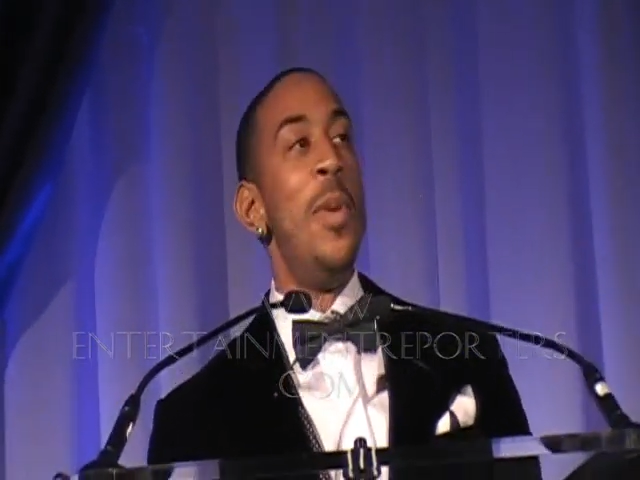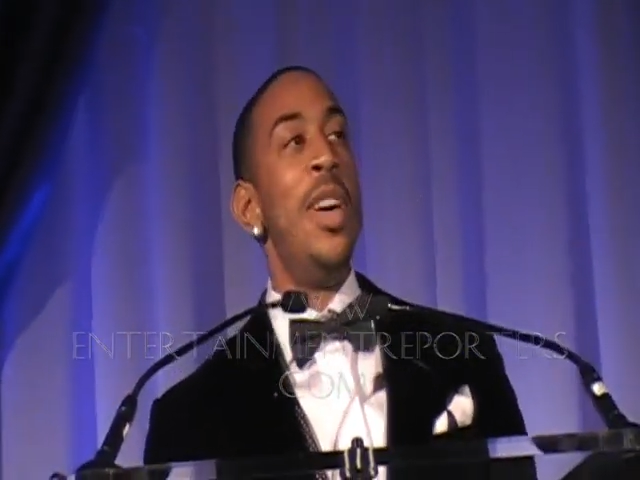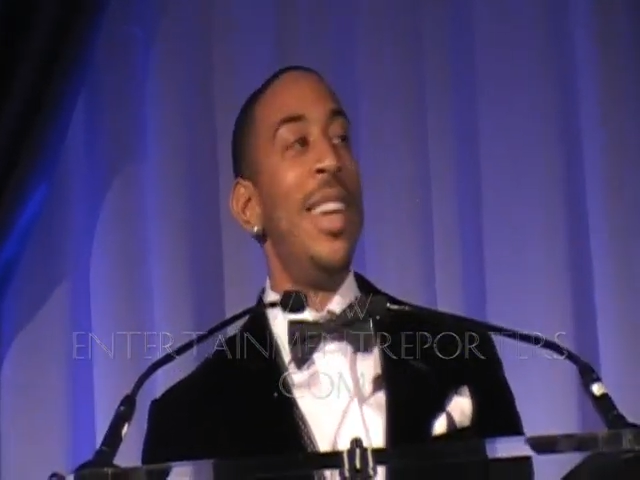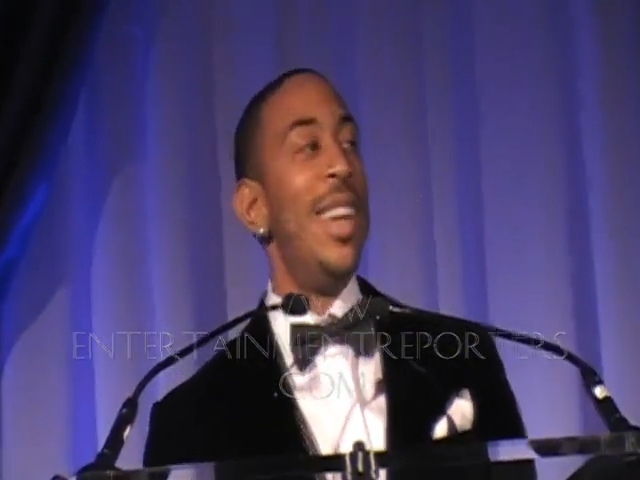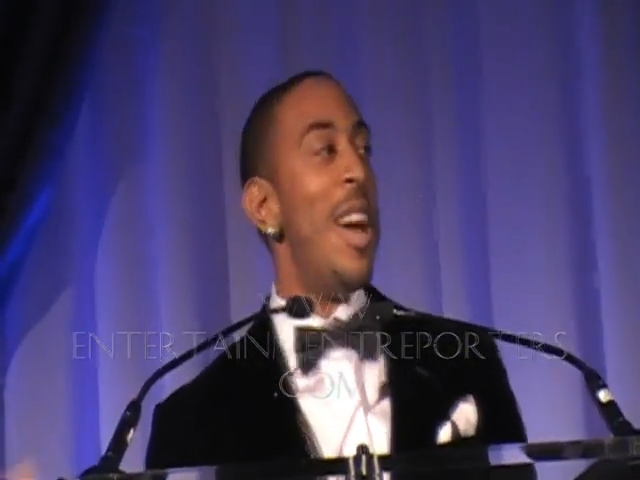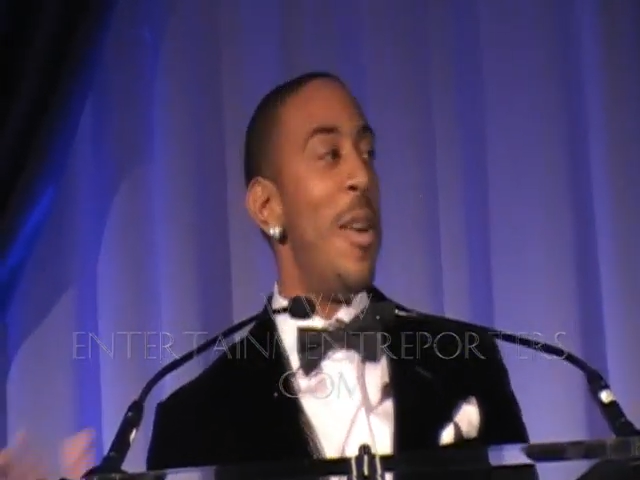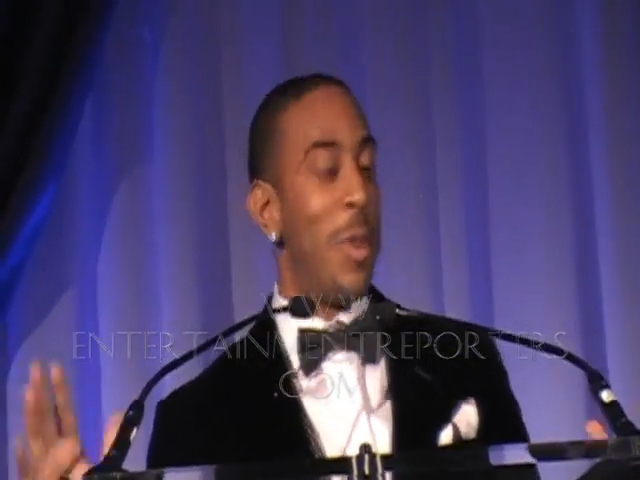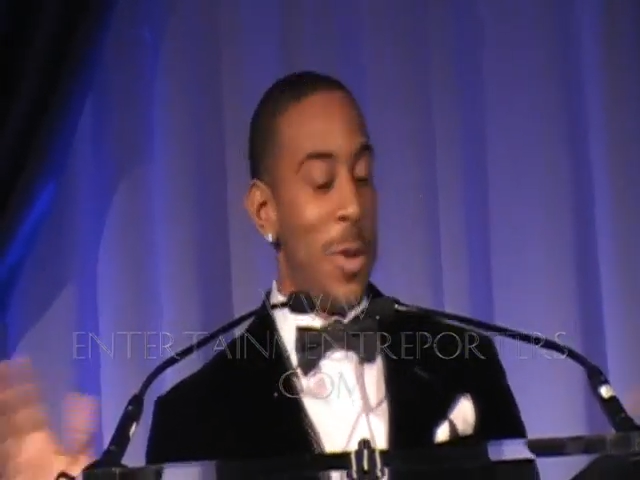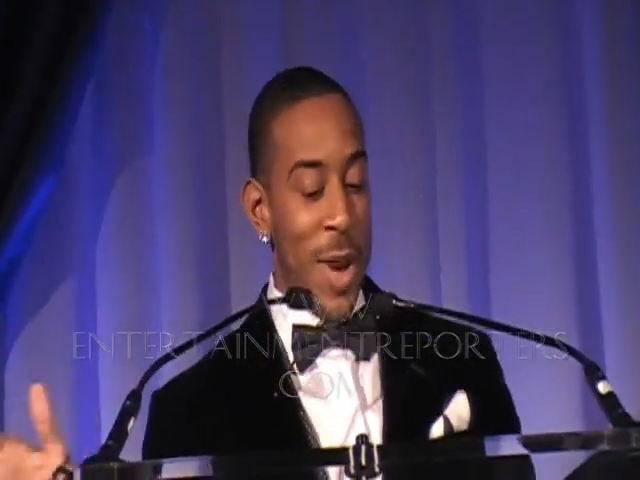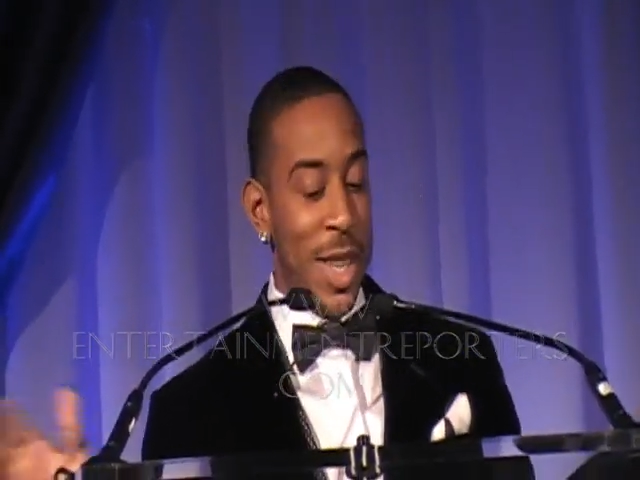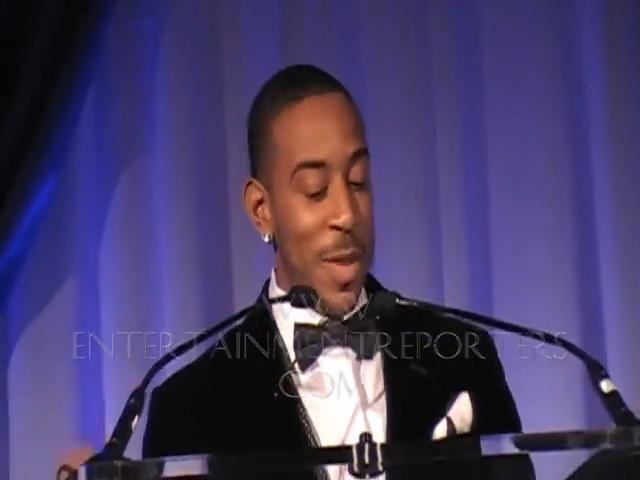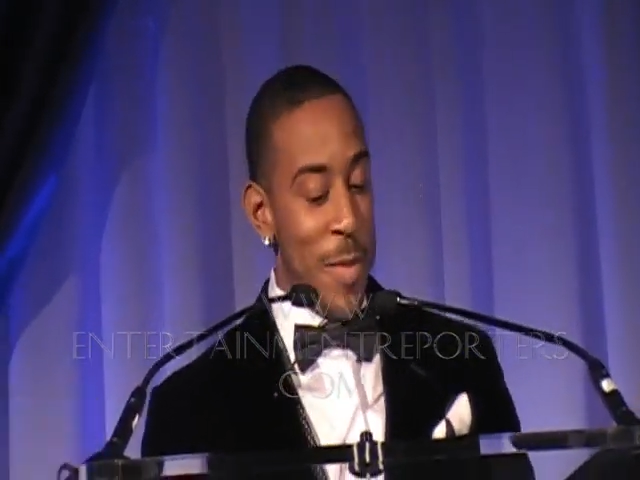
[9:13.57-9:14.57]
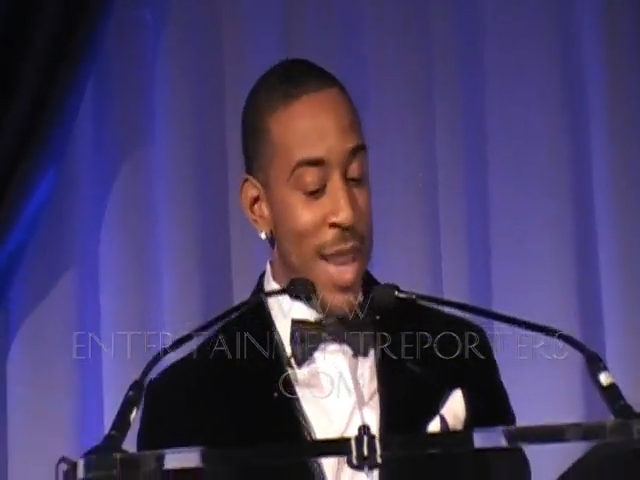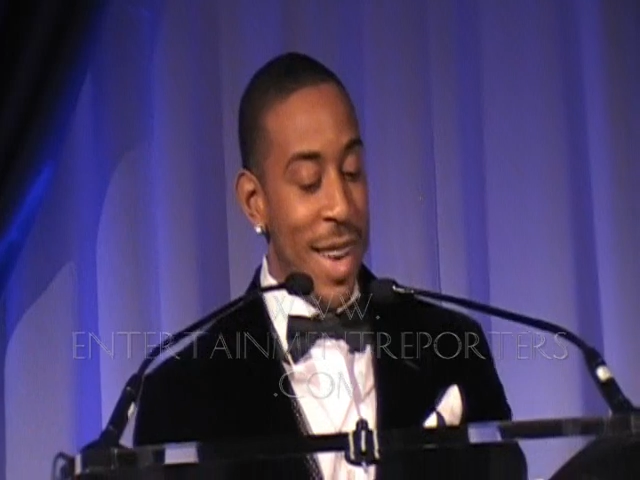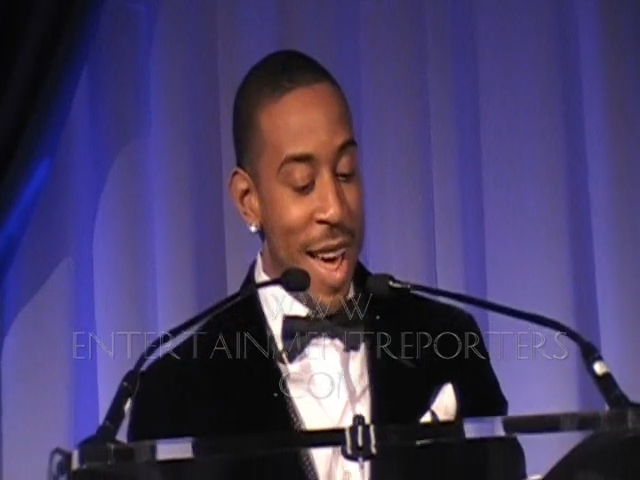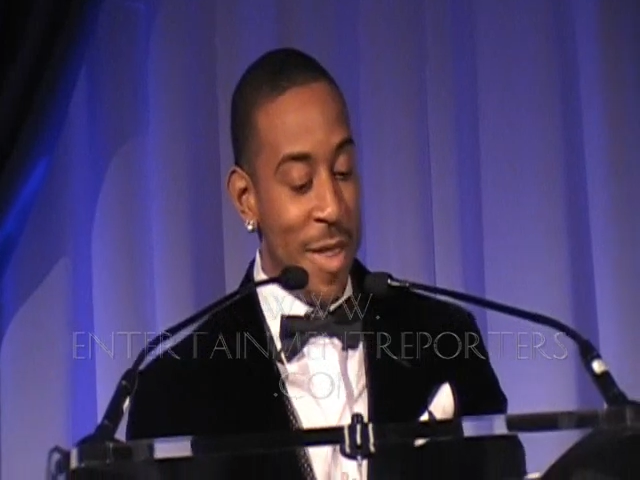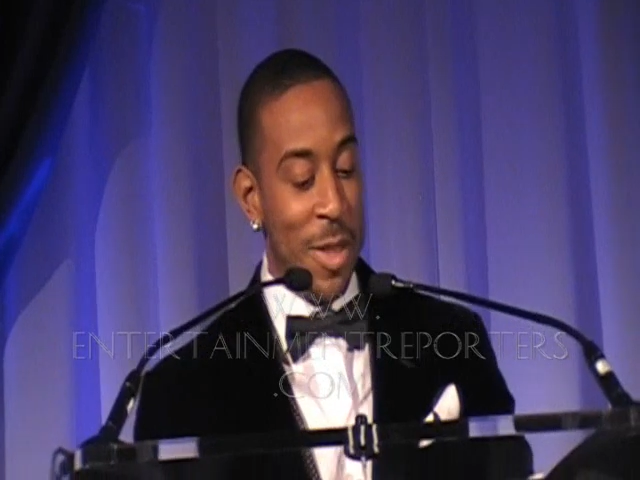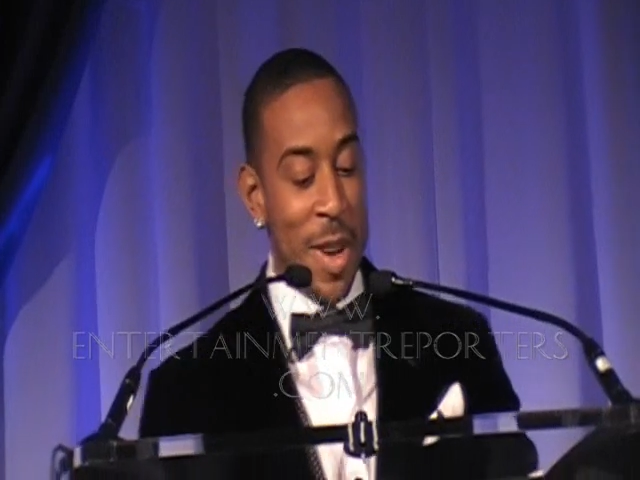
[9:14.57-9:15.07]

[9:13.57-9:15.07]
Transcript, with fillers: a millionaire for the rest of my life,